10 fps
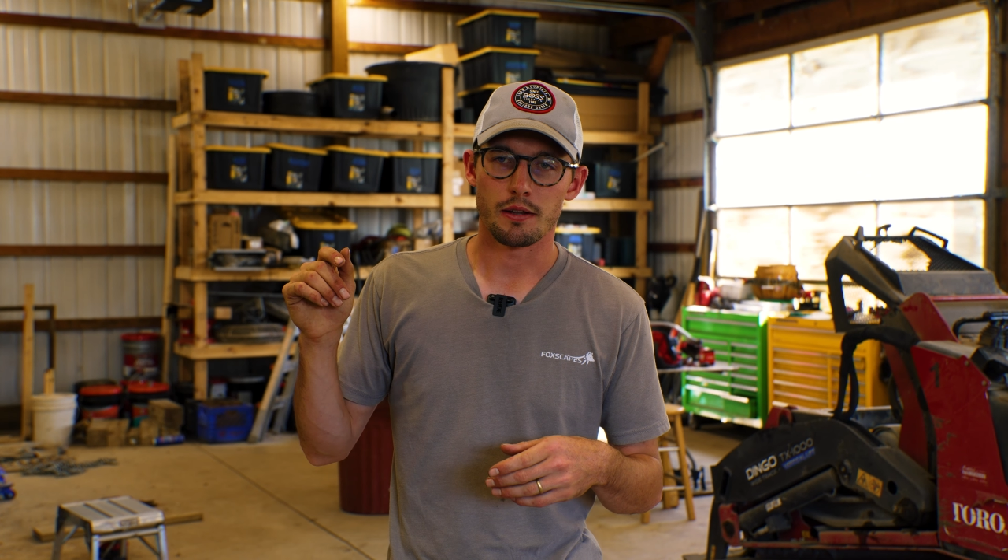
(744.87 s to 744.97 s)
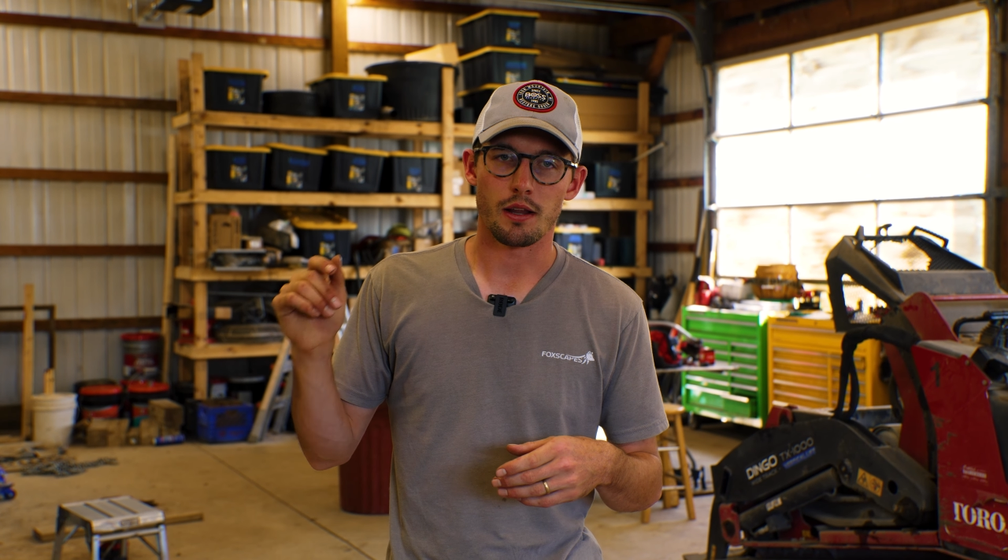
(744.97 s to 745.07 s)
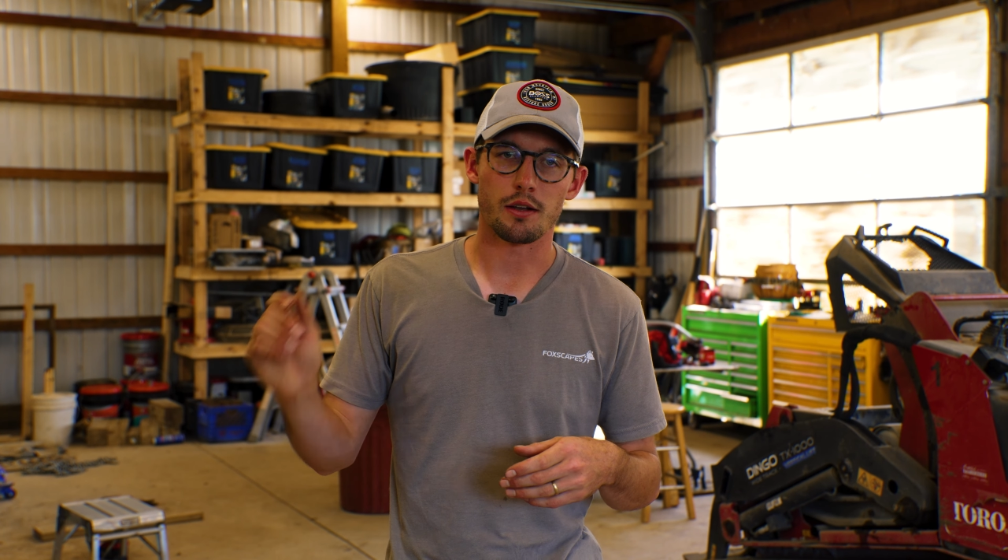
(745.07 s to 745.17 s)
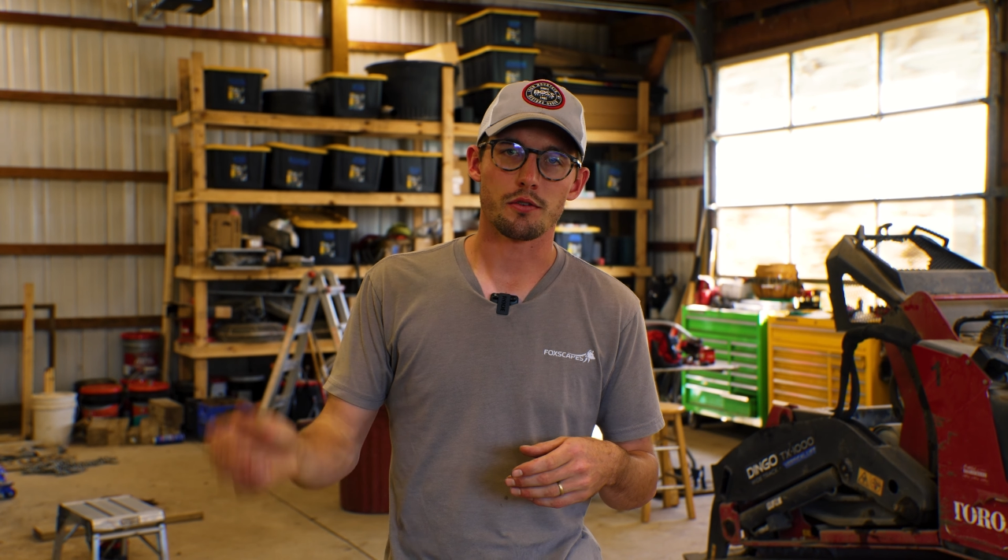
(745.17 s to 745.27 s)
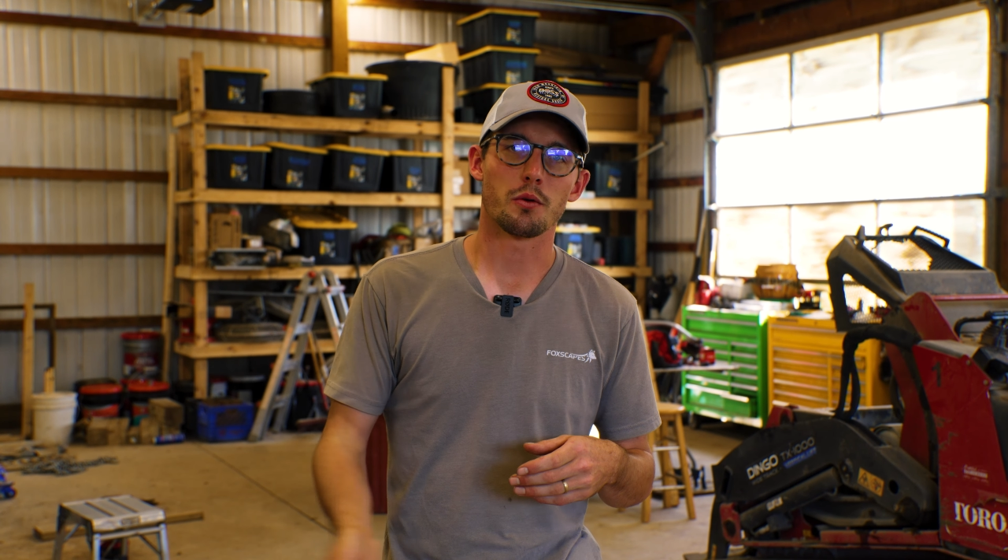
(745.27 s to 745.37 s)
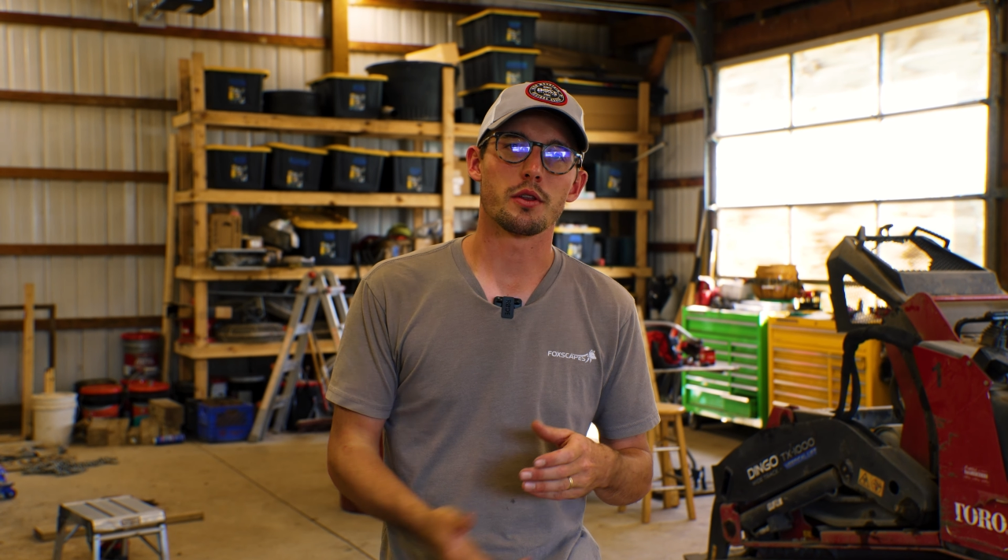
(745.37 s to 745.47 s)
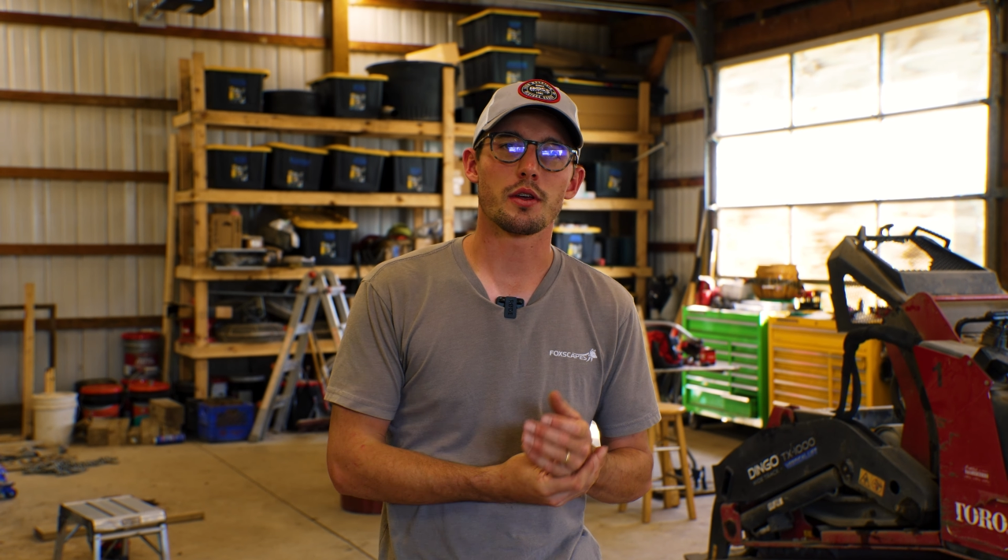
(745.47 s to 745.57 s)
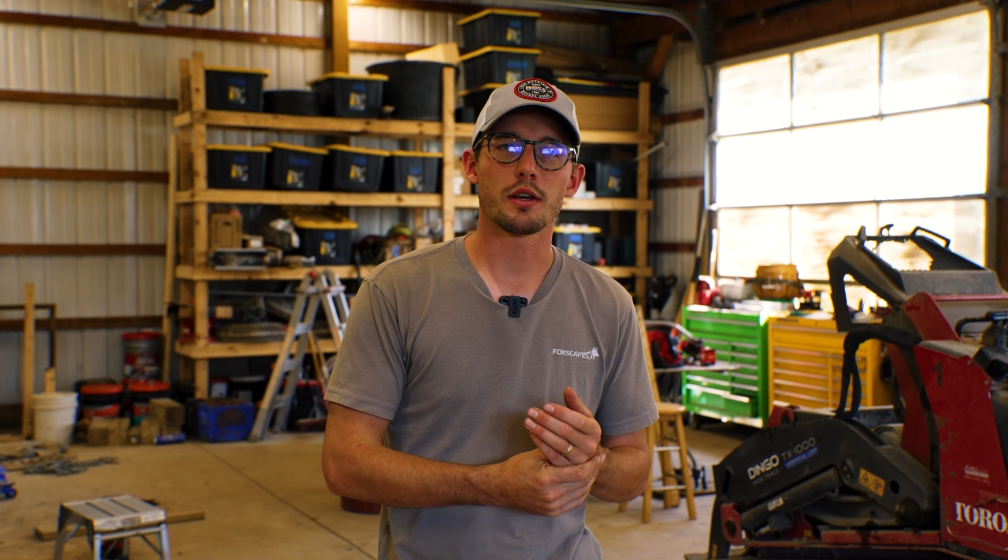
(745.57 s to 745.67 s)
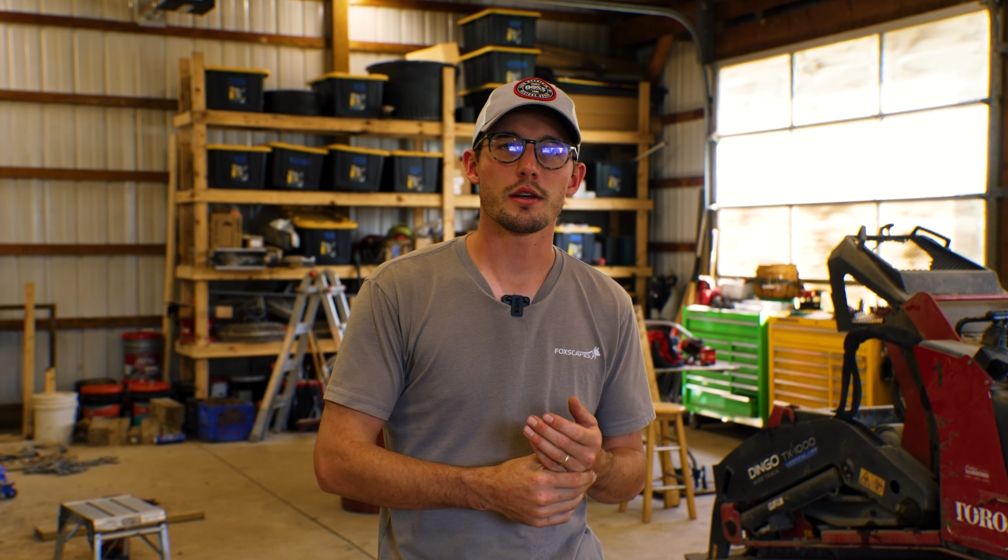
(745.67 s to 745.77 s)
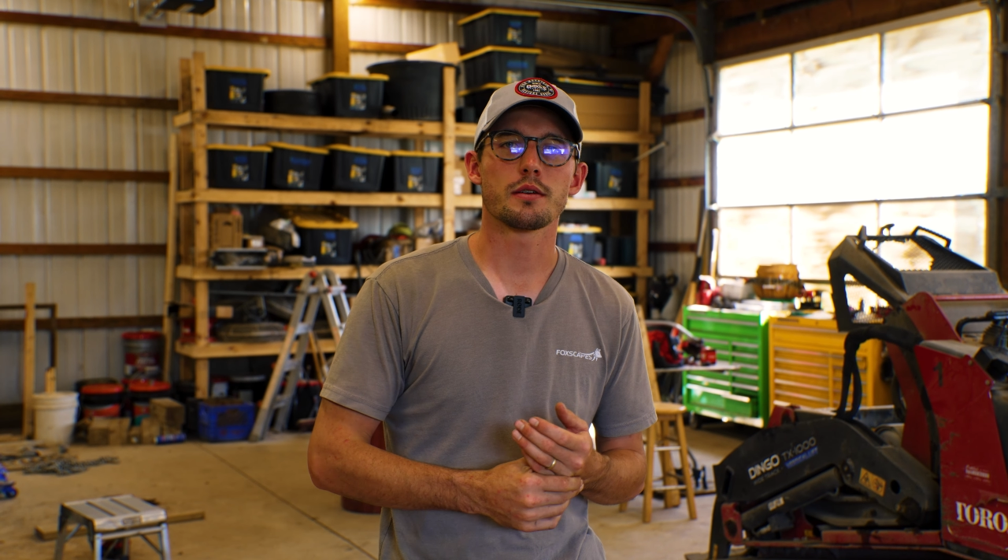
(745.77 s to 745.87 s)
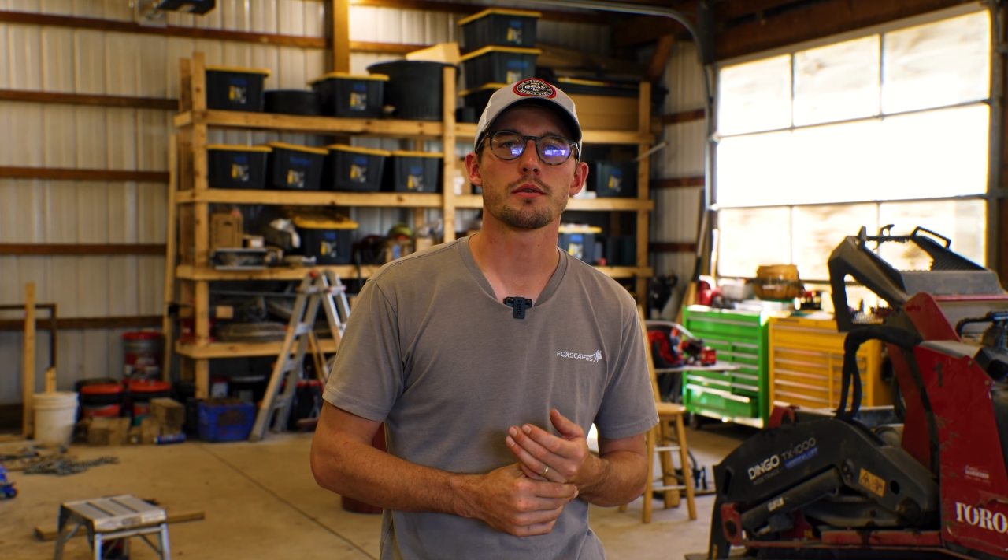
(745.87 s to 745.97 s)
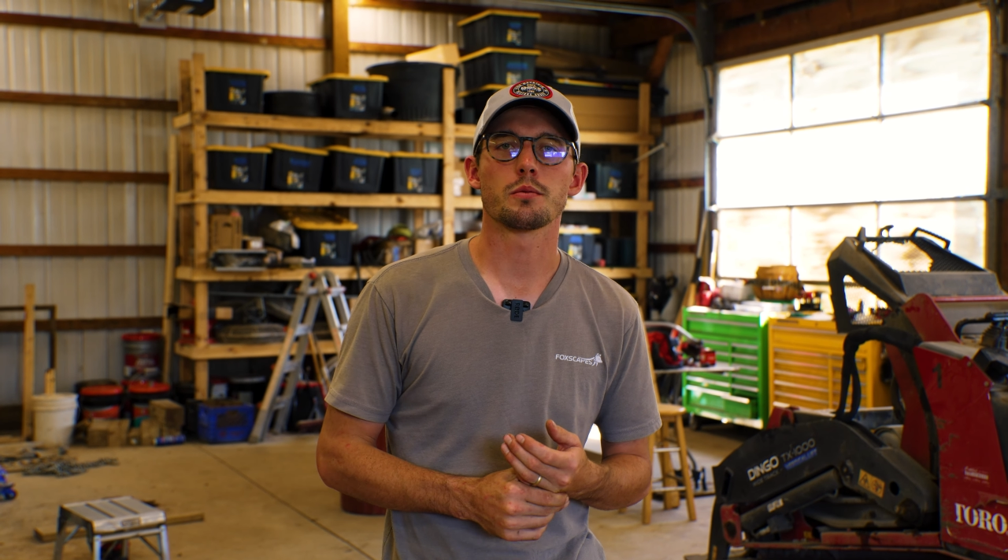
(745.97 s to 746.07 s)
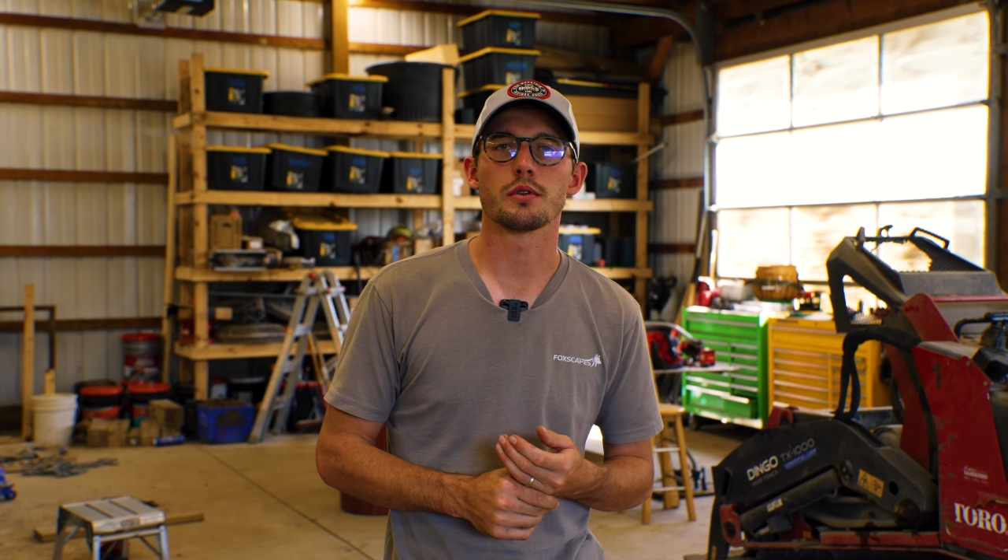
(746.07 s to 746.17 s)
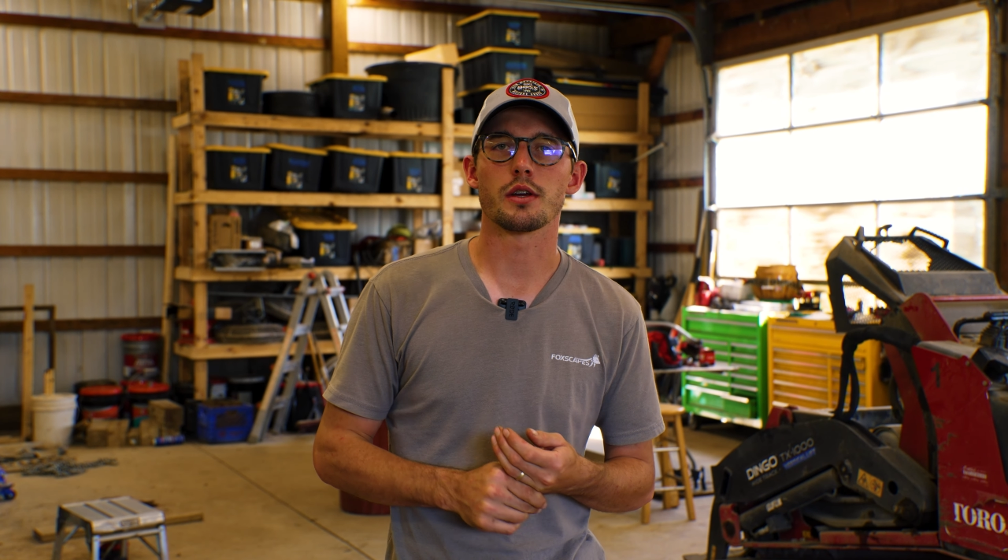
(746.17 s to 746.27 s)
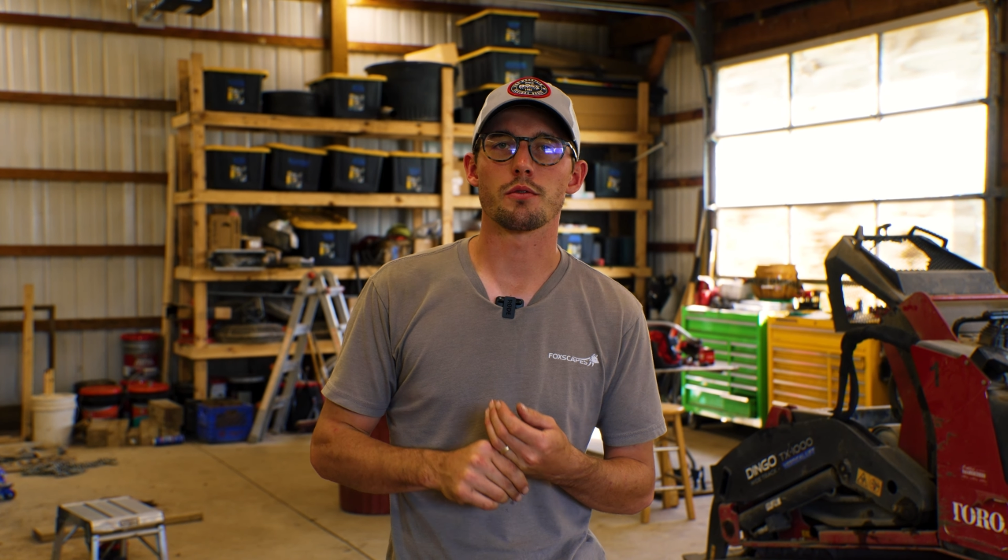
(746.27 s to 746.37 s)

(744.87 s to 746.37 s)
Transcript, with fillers: let us know what you think. We thank